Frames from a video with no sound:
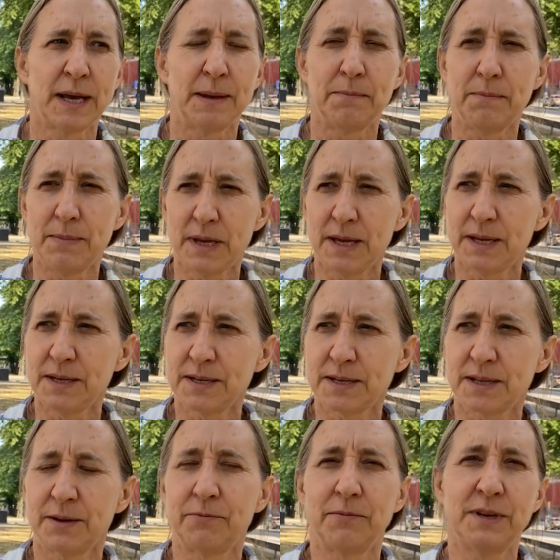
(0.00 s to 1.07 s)
means
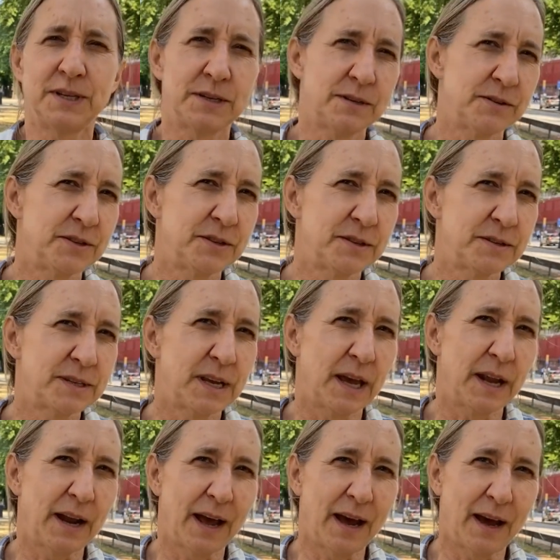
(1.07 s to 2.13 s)
that researchers
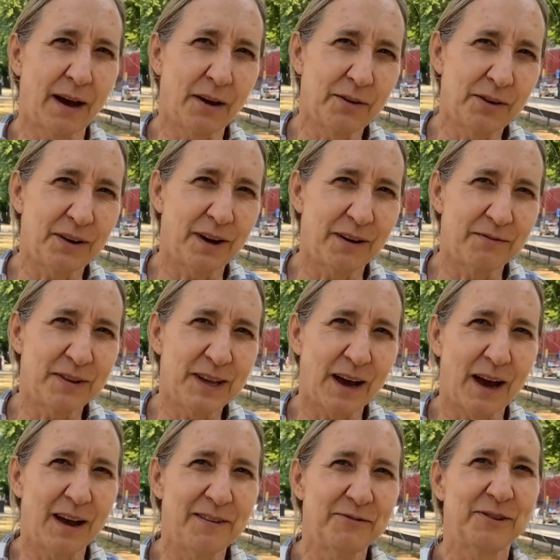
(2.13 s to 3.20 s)
get out of the
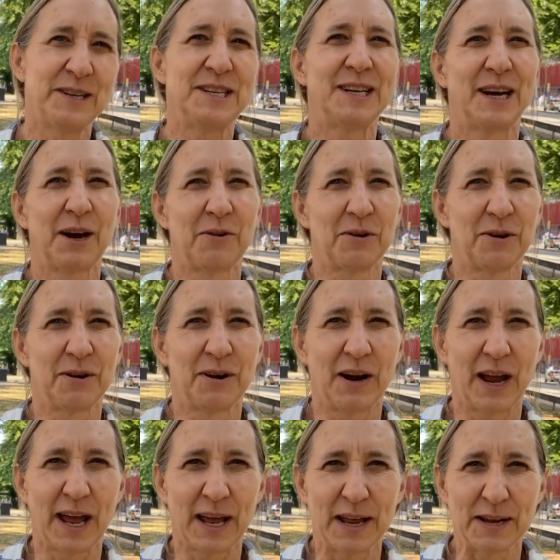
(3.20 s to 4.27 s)
ivory tower
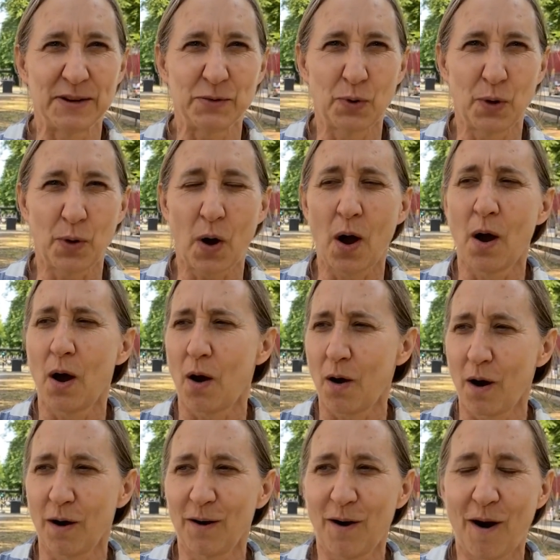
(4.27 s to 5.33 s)
and
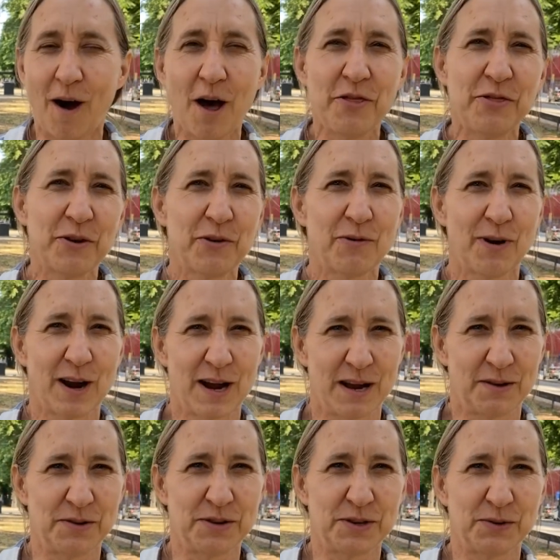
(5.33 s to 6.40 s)
are on the
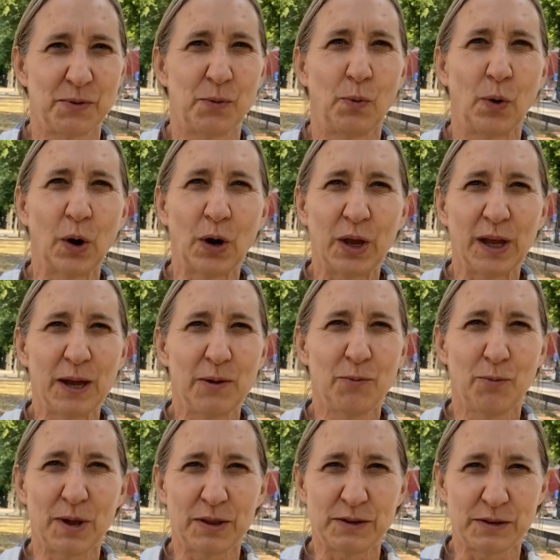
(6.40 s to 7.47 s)
ground working
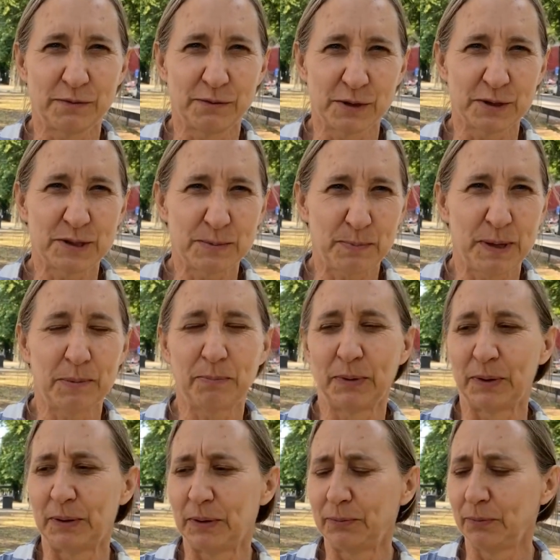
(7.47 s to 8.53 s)
with diverse
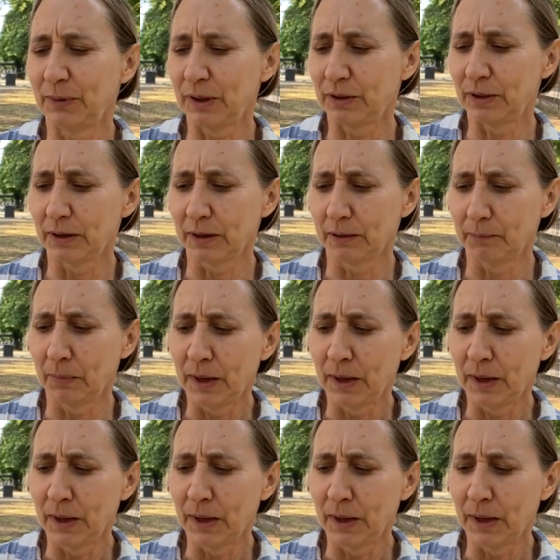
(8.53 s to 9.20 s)
people, with the